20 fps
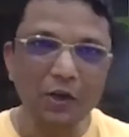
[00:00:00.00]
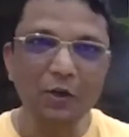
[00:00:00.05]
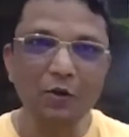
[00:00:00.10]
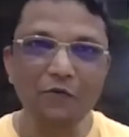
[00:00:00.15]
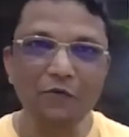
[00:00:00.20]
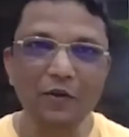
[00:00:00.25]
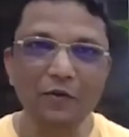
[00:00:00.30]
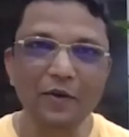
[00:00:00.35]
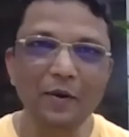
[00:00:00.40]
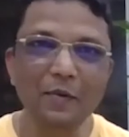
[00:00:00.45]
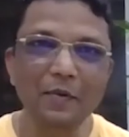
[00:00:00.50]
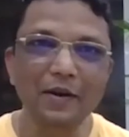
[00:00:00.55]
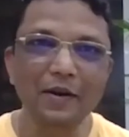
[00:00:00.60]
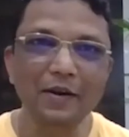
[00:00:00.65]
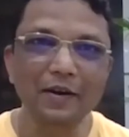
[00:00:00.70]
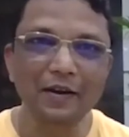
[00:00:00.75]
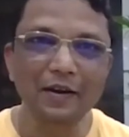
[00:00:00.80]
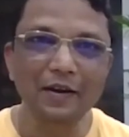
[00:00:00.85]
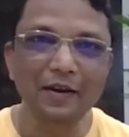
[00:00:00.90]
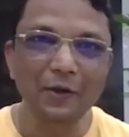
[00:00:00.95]
your favorite
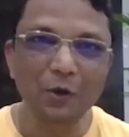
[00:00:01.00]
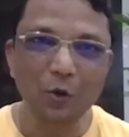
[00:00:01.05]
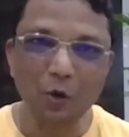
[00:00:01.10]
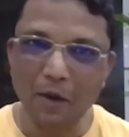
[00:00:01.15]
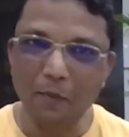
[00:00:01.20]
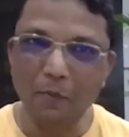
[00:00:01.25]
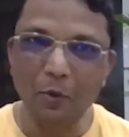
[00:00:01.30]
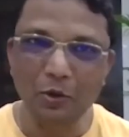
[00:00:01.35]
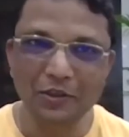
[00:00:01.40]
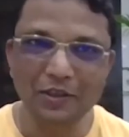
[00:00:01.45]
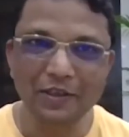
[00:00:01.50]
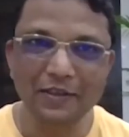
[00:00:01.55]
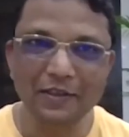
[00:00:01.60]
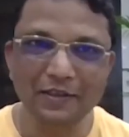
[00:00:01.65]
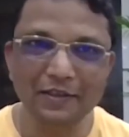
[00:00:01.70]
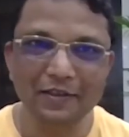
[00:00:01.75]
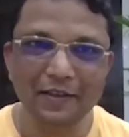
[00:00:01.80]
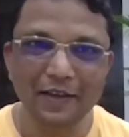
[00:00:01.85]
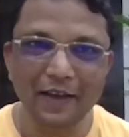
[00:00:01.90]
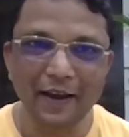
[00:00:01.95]
yoga
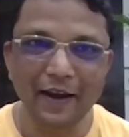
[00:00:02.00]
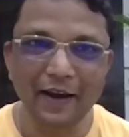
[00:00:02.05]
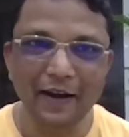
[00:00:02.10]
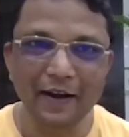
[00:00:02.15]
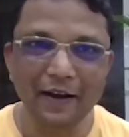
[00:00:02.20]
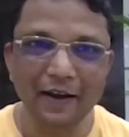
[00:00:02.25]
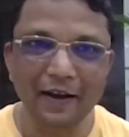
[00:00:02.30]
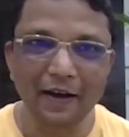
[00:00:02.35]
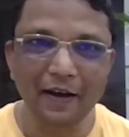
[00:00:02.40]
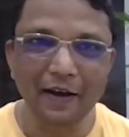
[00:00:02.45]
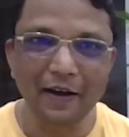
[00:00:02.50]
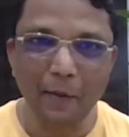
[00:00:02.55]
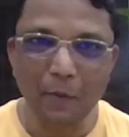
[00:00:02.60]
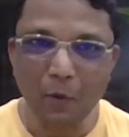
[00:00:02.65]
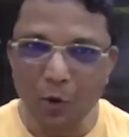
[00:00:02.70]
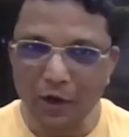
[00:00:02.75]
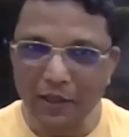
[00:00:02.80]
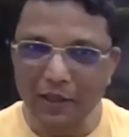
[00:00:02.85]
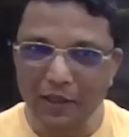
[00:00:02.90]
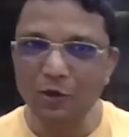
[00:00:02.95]
poses? And
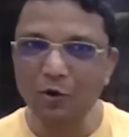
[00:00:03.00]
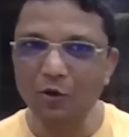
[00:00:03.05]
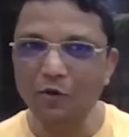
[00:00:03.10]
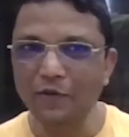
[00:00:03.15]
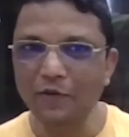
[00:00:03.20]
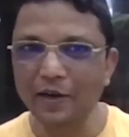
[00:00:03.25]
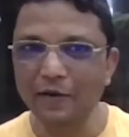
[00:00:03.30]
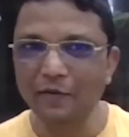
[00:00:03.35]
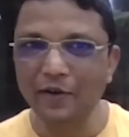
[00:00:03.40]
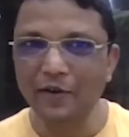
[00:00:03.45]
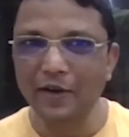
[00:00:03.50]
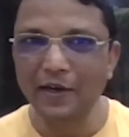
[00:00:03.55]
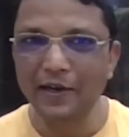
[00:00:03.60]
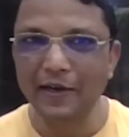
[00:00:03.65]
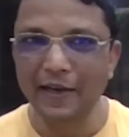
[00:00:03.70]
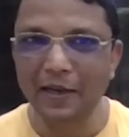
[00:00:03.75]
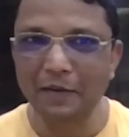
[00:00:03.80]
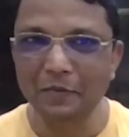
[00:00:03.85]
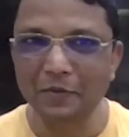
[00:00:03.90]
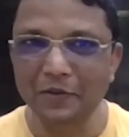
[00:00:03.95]
Ebru, I think you're wearing
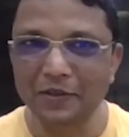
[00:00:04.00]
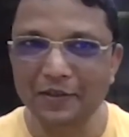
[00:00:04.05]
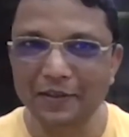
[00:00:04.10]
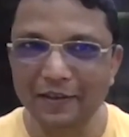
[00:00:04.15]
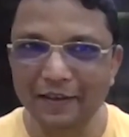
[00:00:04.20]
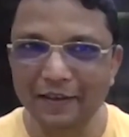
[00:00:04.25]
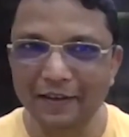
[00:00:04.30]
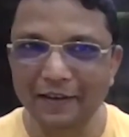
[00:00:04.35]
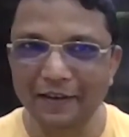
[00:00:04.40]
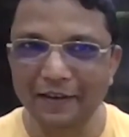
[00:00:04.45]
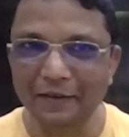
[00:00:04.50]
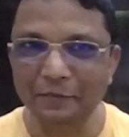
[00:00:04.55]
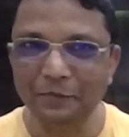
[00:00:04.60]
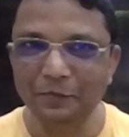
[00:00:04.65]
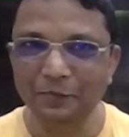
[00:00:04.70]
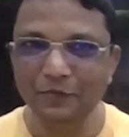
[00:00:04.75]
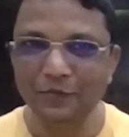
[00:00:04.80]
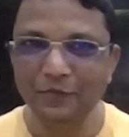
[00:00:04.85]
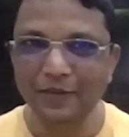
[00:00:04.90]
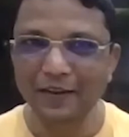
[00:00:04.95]
denims.
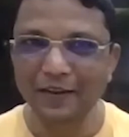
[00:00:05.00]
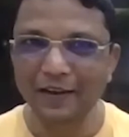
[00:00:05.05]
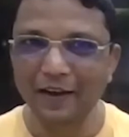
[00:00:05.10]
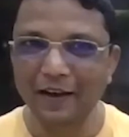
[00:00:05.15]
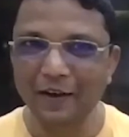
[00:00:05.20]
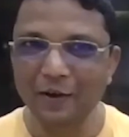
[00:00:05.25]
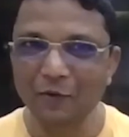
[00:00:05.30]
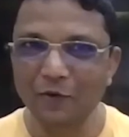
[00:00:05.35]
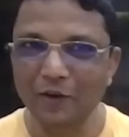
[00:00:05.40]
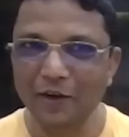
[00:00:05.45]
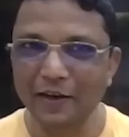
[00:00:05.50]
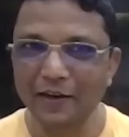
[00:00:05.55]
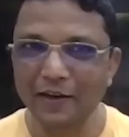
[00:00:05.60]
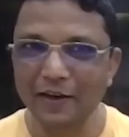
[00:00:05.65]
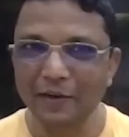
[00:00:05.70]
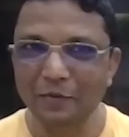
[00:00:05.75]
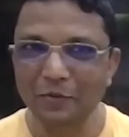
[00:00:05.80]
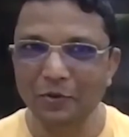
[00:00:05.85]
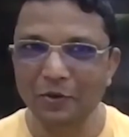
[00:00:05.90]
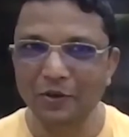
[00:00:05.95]
Are you wearing
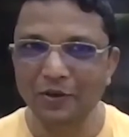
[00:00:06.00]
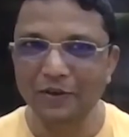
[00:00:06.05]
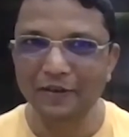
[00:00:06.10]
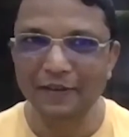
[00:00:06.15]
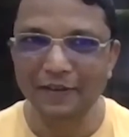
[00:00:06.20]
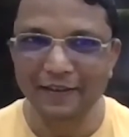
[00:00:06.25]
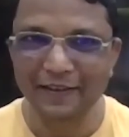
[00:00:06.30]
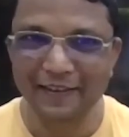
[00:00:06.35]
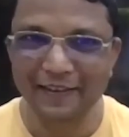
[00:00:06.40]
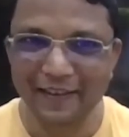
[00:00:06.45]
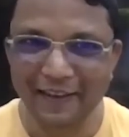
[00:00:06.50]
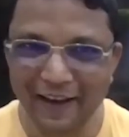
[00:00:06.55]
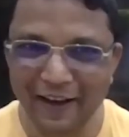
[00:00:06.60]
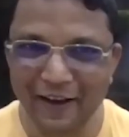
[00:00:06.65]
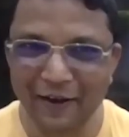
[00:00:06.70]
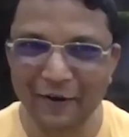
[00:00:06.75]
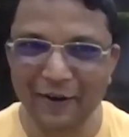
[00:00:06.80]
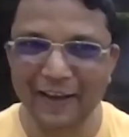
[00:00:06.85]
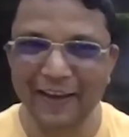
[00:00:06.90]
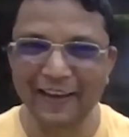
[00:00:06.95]
denims or?
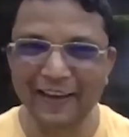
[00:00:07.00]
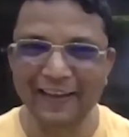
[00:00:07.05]
Okay.